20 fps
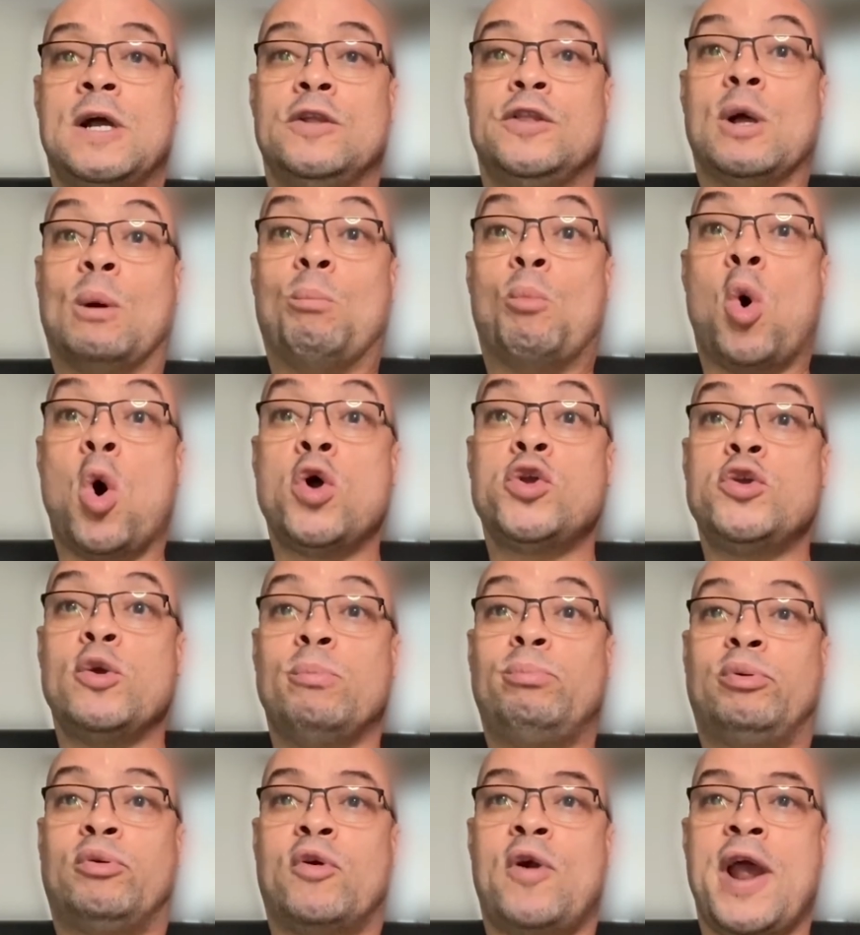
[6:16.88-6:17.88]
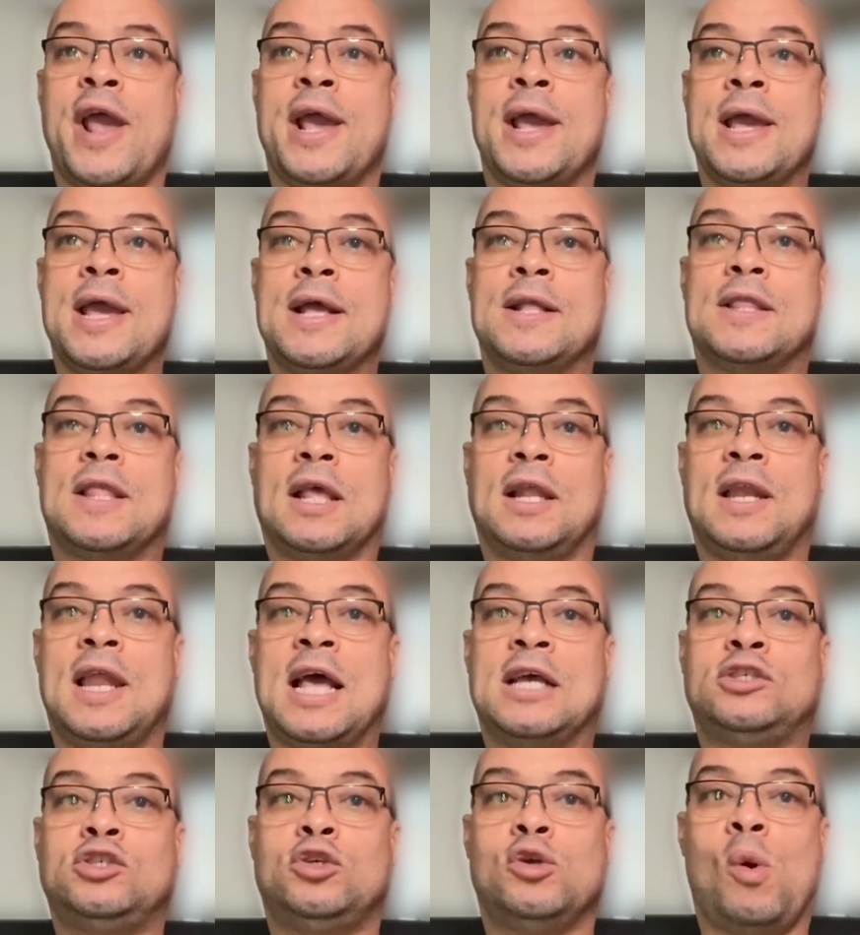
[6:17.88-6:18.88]
The more you pray, the
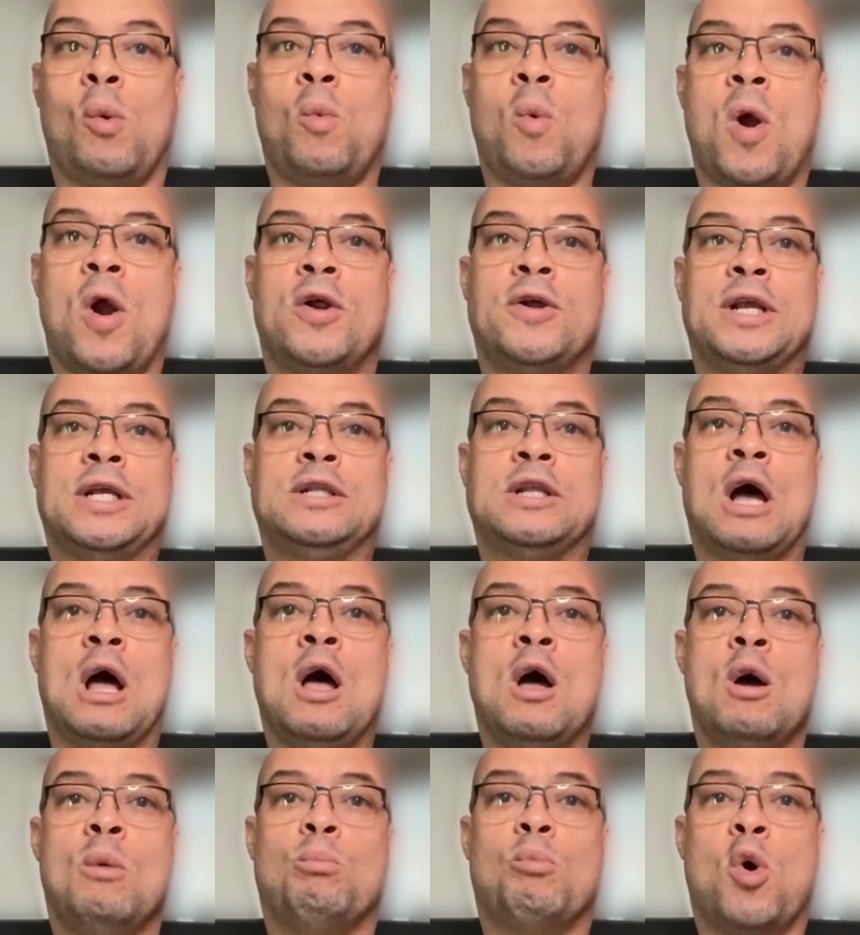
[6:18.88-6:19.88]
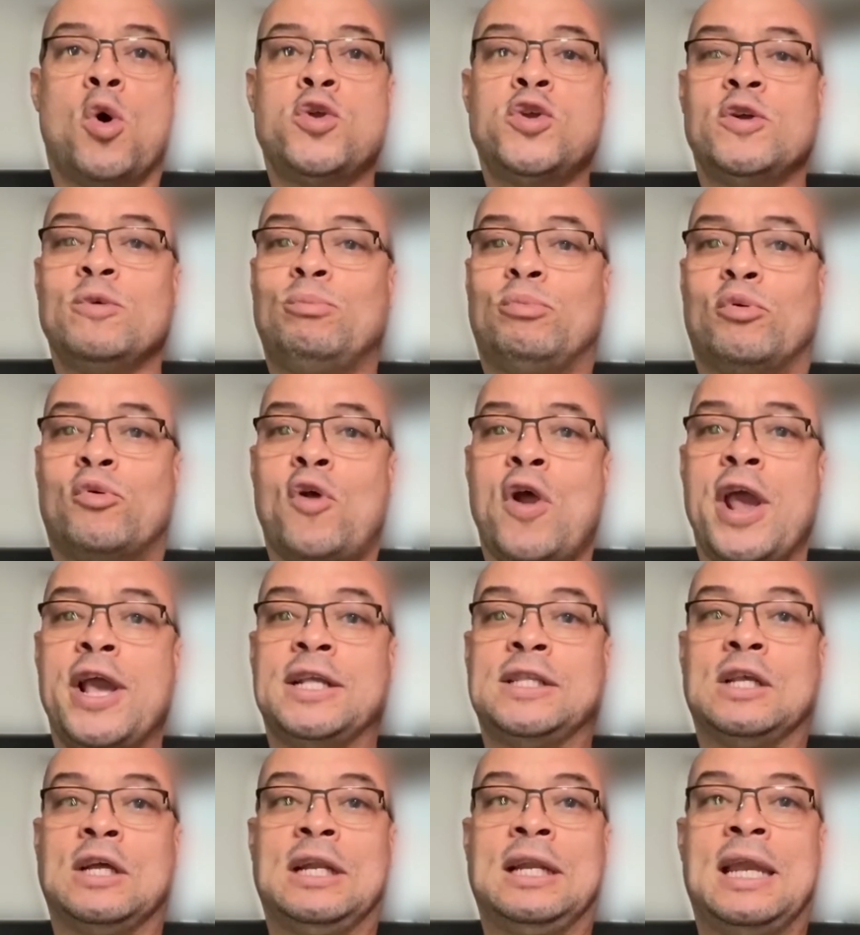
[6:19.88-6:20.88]
less you're worried. The more you pray,
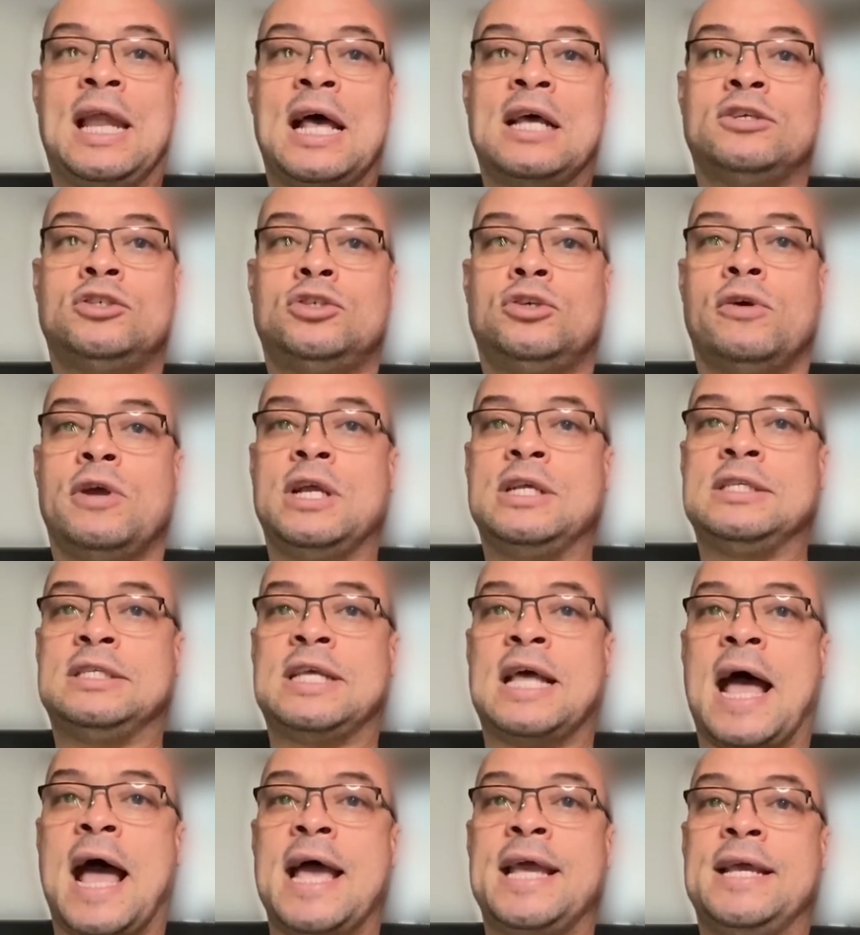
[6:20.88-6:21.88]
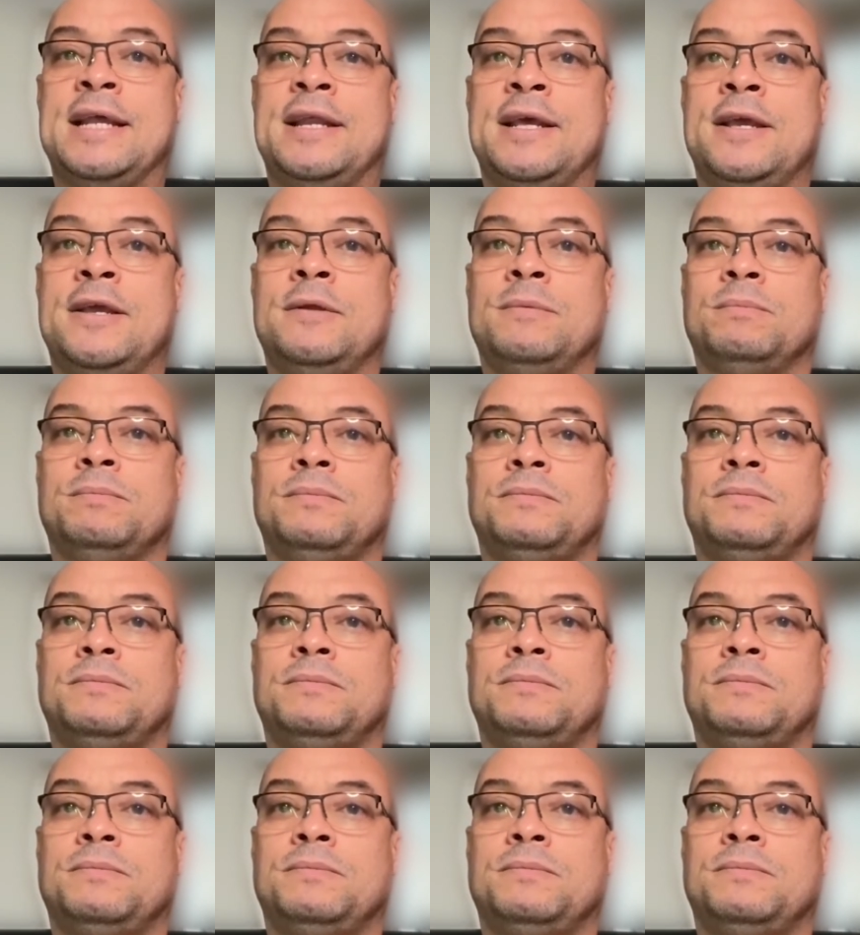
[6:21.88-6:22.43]
the less your anxiety.